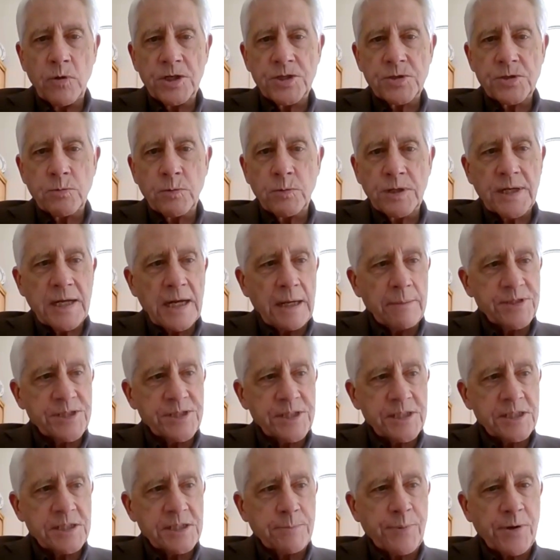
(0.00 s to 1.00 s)
which would come
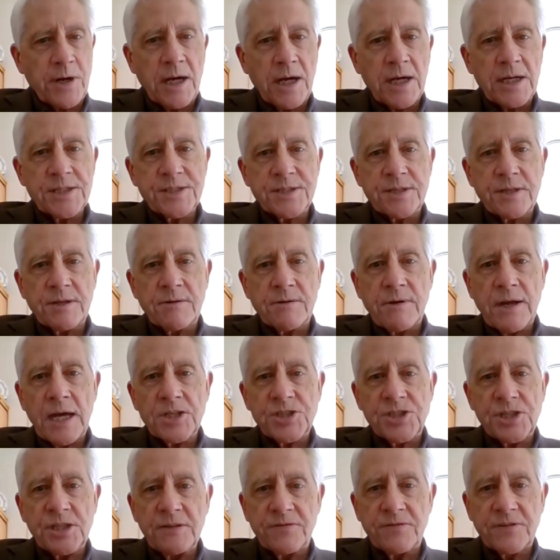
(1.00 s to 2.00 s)
as a surprise, the
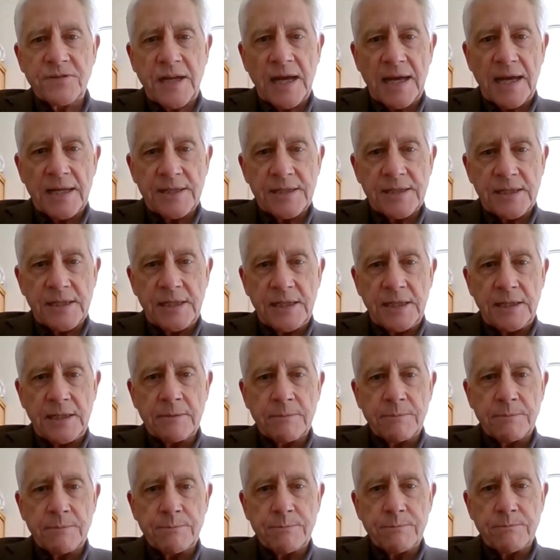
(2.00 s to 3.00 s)
Rajiv
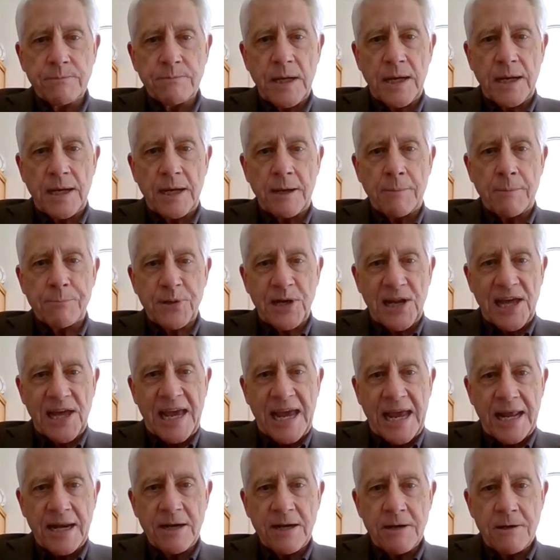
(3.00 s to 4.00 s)
Gandhi
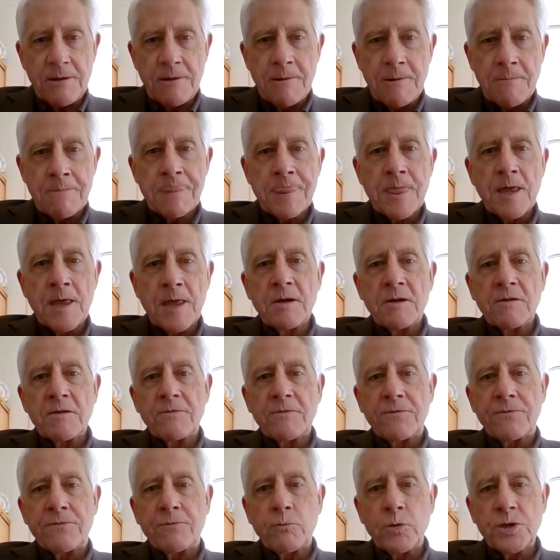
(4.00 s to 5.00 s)
plan,
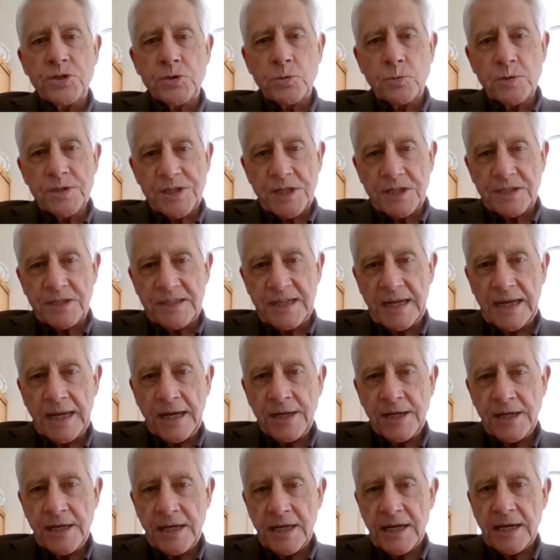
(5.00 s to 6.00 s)
which was a
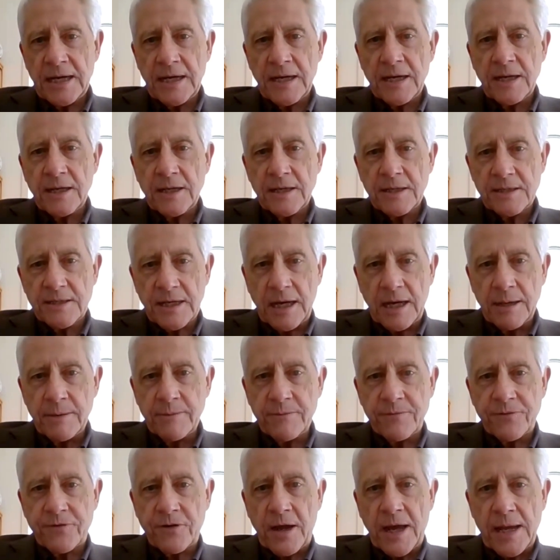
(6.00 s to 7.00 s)
10-year
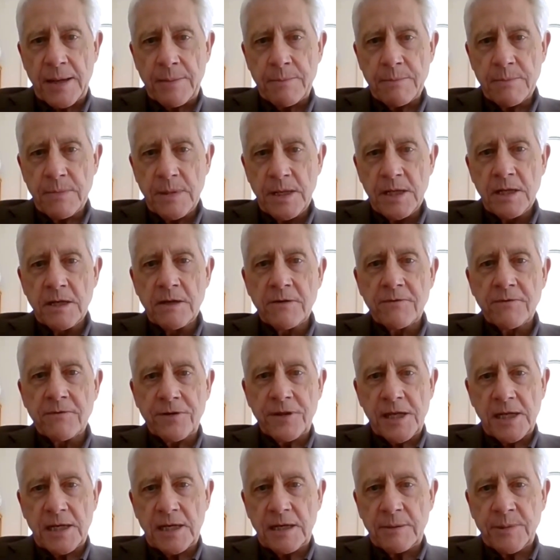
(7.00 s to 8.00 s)
time frame
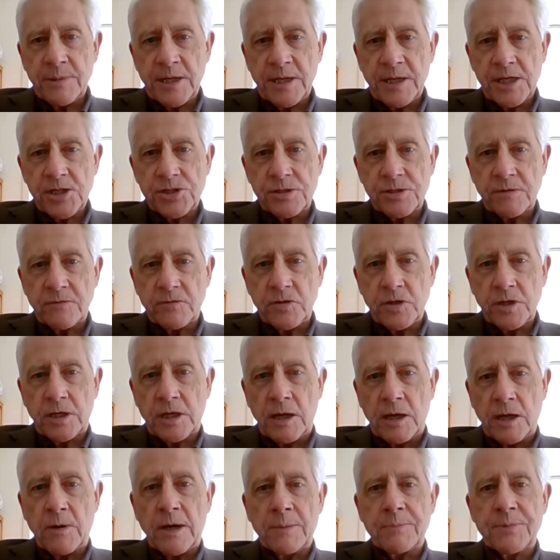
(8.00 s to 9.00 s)
for the elimination of
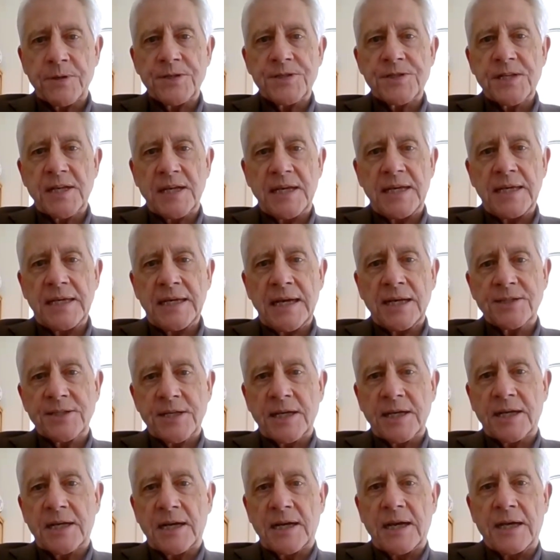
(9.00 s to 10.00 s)
nuclear weapons. He
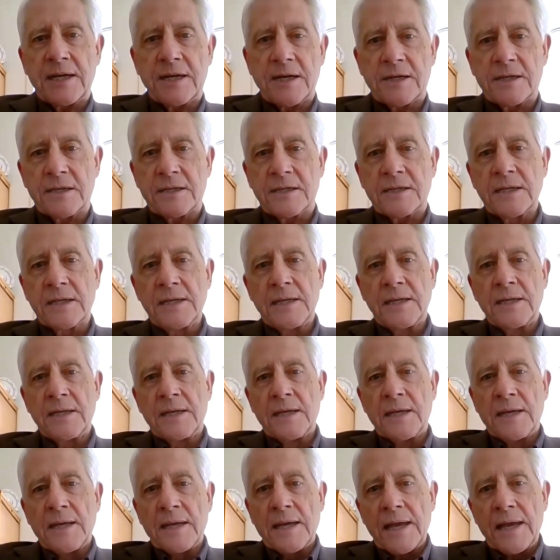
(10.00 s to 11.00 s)
articulated it
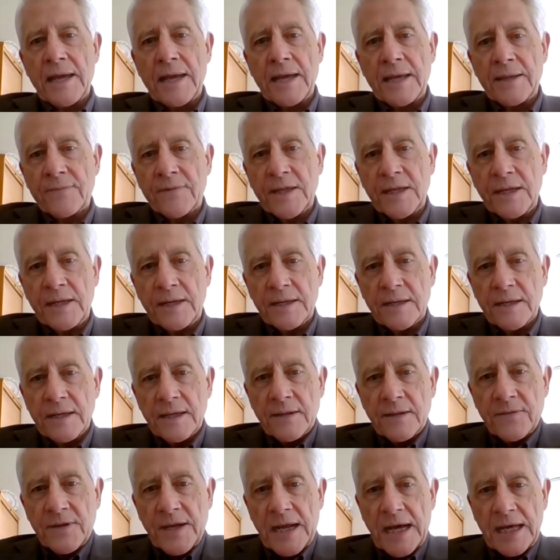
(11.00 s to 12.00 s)
in
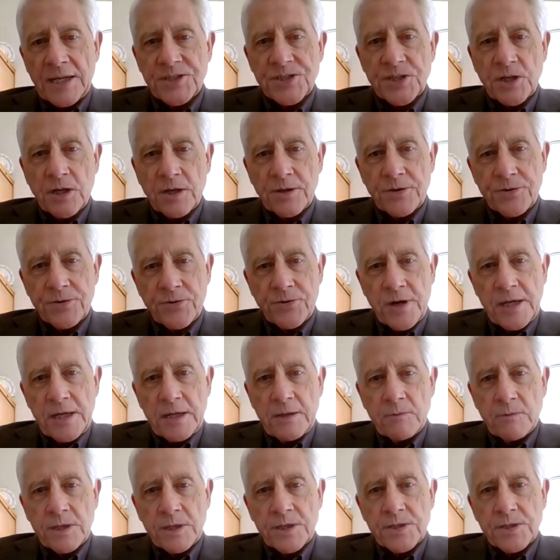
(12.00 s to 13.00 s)
UNSOD 3,